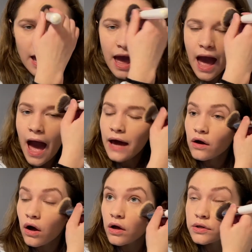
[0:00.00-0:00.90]
at
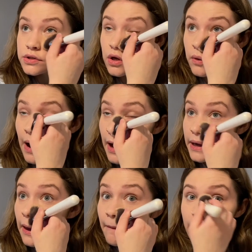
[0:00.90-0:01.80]
all. So I
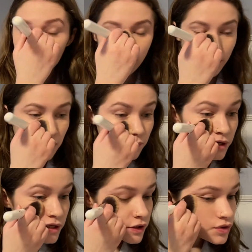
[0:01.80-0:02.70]
am
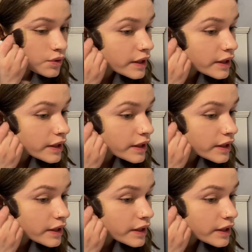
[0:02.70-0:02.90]
really enjoying